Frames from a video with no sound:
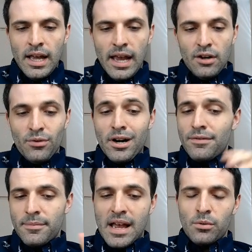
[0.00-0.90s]
And right
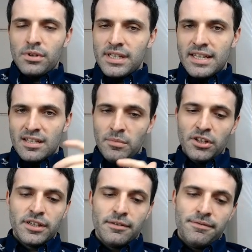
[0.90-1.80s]
off the bat, we'll see,
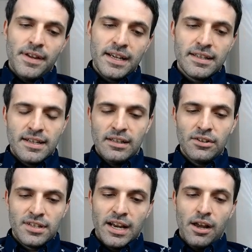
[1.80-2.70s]
similar to fixed, it
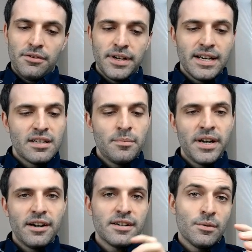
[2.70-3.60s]
looks like a 3
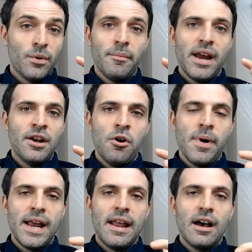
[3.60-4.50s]
disappears, and we might know
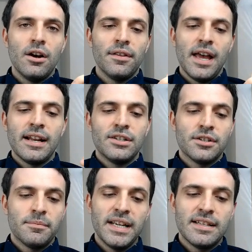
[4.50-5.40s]
by now that it
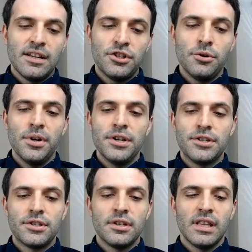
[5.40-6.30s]
just means that 2
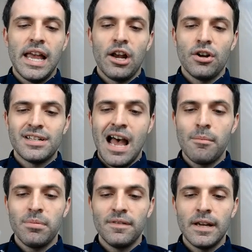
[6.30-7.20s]
is laying on
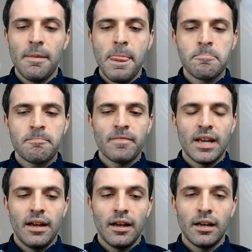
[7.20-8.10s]
top of it.
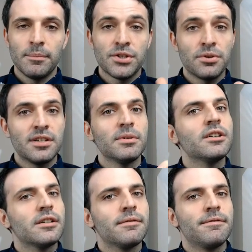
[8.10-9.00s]
So
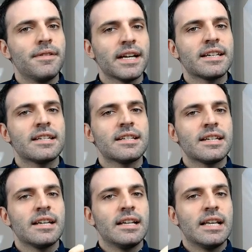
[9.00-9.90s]
similar to fixed,